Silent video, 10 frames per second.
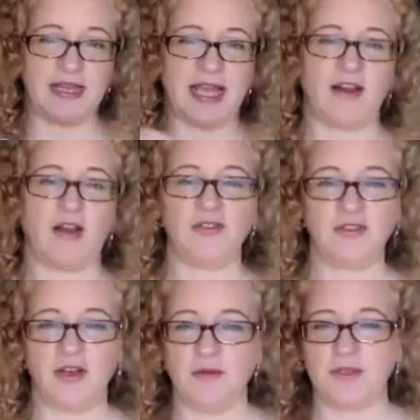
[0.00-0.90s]
that also
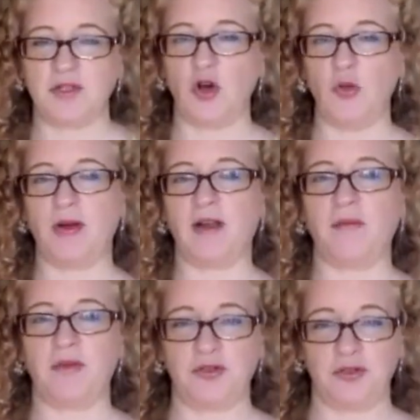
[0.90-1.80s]
helps to open up
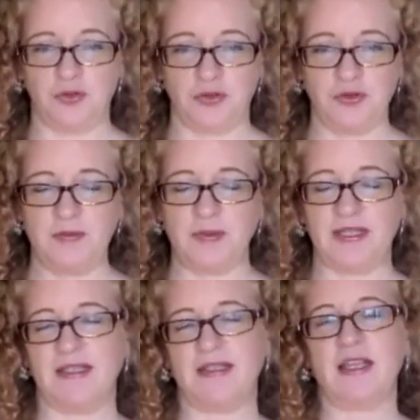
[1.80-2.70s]
the shoulders
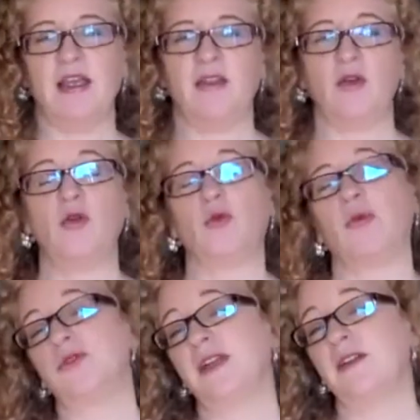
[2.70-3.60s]
because the whole
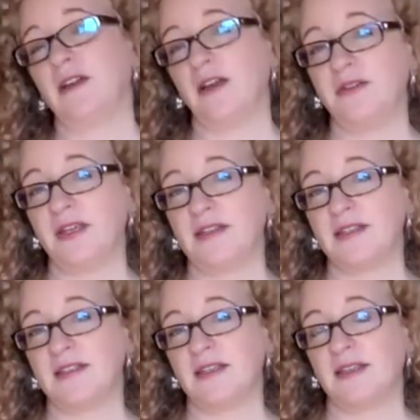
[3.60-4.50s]
rotator cuff
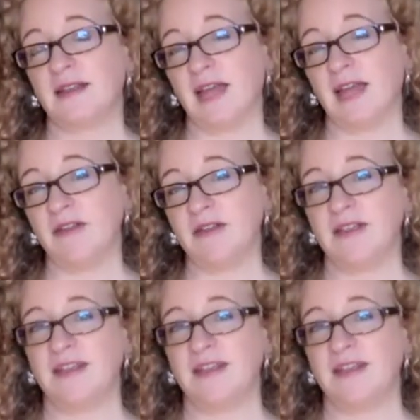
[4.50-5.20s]
gets enlivened.